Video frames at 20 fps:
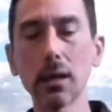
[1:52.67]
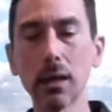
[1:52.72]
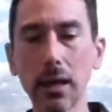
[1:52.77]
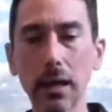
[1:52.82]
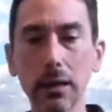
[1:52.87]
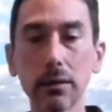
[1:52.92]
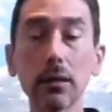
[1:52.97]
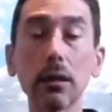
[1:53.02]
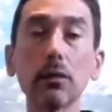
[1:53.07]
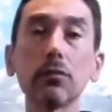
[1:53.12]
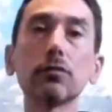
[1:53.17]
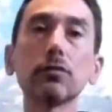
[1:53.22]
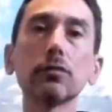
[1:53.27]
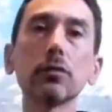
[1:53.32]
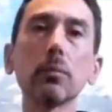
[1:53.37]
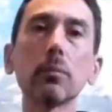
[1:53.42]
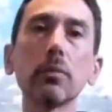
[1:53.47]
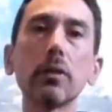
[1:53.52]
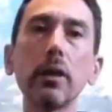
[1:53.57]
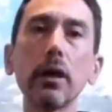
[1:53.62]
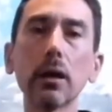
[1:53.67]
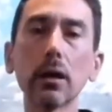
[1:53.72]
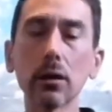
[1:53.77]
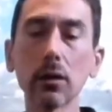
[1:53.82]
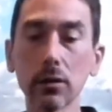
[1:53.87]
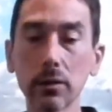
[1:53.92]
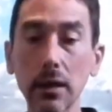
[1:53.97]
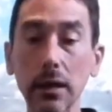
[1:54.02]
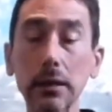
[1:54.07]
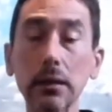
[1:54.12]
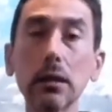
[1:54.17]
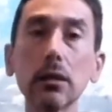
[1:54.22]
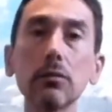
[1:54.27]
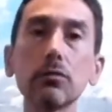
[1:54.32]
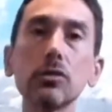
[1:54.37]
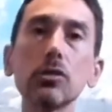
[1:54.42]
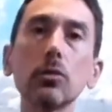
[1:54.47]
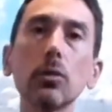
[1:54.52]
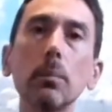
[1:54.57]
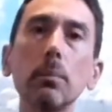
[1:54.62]
And then from there, that gives
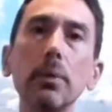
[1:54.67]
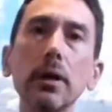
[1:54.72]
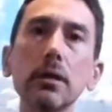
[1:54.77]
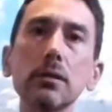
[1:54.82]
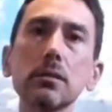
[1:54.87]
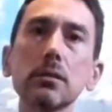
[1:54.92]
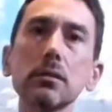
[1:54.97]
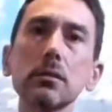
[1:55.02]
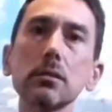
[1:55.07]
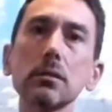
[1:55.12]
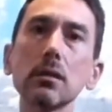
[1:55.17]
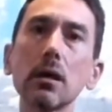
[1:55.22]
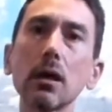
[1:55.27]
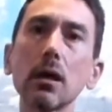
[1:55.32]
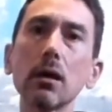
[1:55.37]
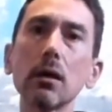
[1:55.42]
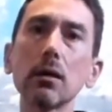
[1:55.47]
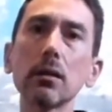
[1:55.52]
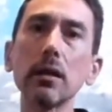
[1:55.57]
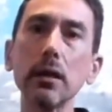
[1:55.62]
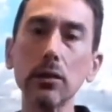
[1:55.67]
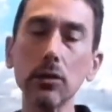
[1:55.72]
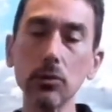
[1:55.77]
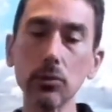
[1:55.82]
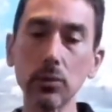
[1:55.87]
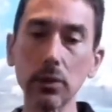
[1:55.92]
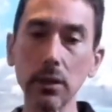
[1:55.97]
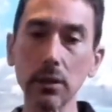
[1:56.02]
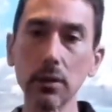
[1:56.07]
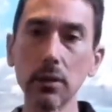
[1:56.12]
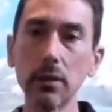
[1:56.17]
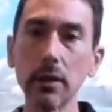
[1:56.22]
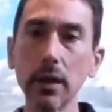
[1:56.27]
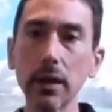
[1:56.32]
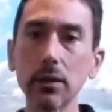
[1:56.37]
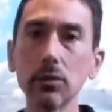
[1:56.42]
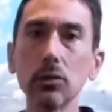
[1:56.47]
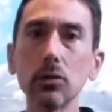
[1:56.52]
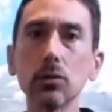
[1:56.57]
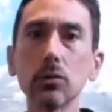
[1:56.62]
you a basis that you can
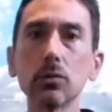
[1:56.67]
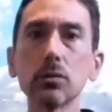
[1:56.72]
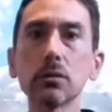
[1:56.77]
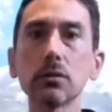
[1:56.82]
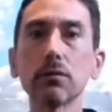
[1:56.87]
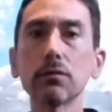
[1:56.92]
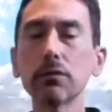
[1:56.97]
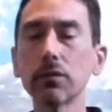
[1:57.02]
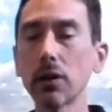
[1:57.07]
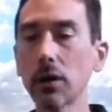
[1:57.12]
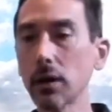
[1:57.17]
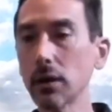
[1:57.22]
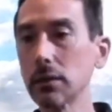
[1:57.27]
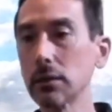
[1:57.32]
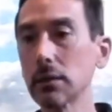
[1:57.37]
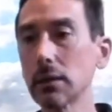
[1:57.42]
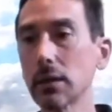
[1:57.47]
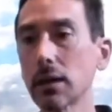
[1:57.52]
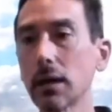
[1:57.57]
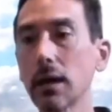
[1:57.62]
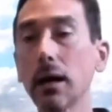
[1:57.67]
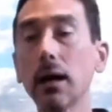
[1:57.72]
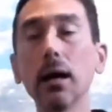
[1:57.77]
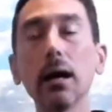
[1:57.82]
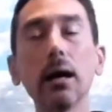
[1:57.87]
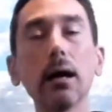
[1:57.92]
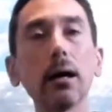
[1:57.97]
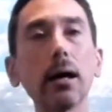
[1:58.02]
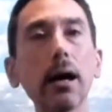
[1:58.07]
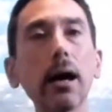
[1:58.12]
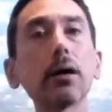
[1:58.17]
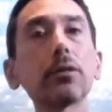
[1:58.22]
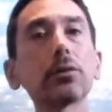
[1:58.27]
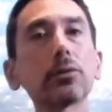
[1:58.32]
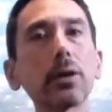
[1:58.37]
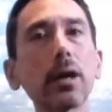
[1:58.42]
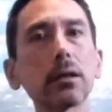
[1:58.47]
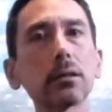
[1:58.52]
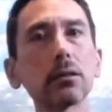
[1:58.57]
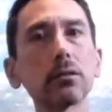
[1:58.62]
then use to find other
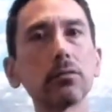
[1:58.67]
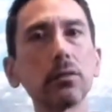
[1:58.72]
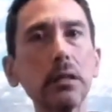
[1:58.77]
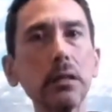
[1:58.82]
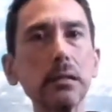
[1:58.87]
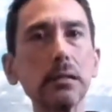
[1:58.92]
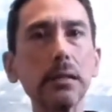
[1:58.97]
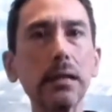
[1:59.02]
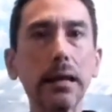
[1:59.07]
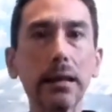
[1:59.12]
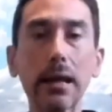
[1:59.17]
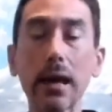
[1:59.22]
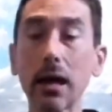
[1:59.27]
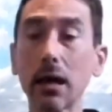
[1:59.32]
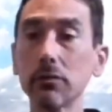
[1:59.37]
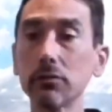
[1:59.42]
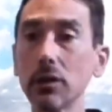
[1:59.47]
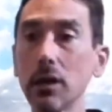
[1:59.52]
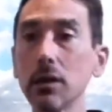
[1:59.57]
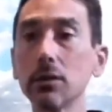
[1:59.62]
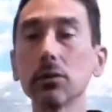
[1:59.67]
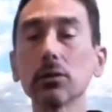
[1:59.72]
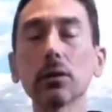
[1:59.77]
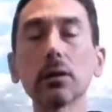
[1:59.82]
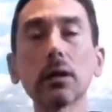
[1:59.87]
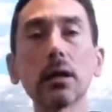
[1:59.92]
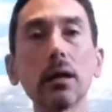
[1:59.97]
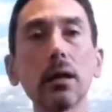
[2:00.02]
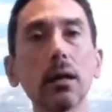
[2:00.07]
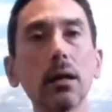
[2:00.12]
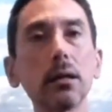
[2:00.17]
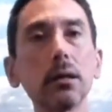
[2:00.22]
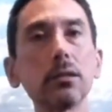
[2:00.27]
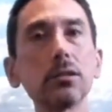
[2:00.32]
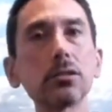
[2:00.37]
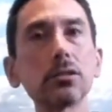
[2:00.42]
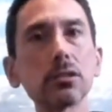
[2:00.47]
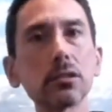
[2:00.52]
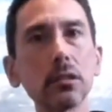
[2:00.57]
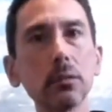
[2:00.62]
activities that have either
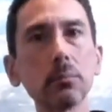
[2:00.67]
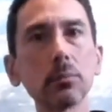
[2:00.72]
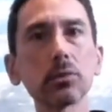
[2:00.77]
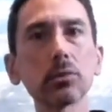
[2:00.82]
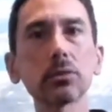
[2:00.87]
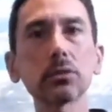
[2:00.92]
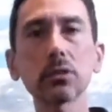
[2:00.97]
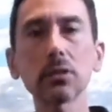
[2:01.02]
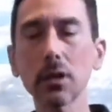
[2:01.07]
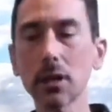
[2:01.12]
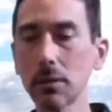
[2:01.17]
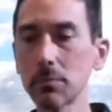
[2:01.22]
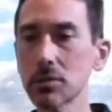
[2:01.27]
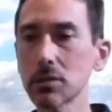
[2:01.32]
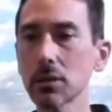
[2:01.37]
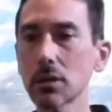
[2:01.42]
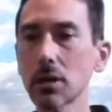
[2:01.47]
similar types